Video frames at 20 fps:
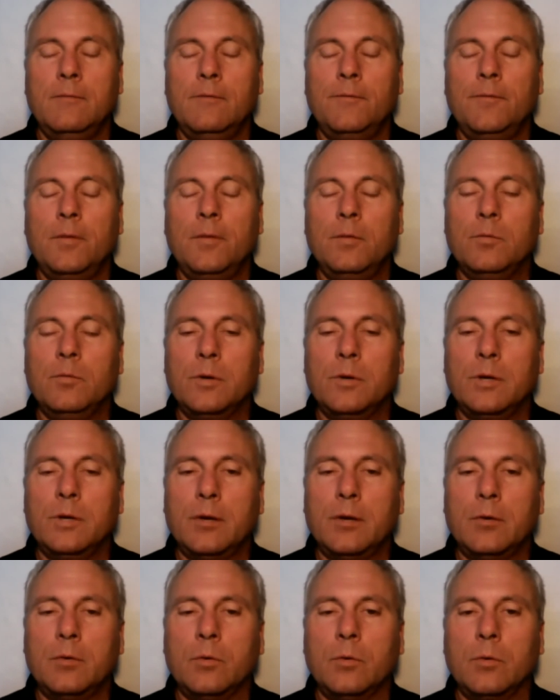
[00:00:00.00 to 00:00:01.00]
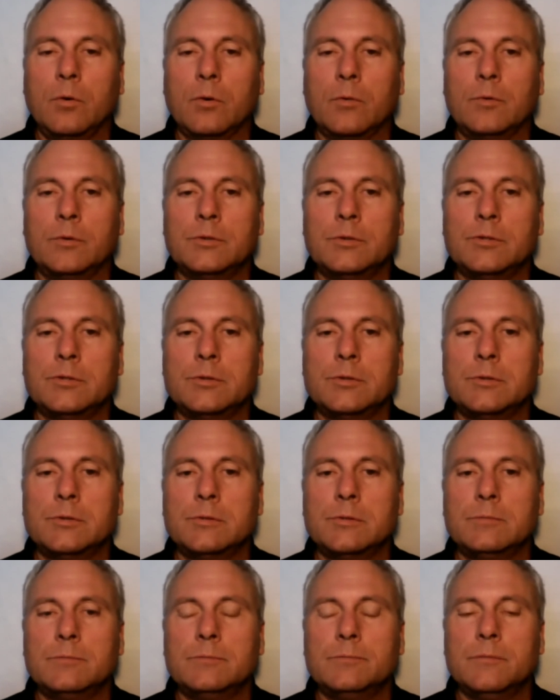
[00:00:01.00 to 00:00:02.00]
PhoneWord.org was,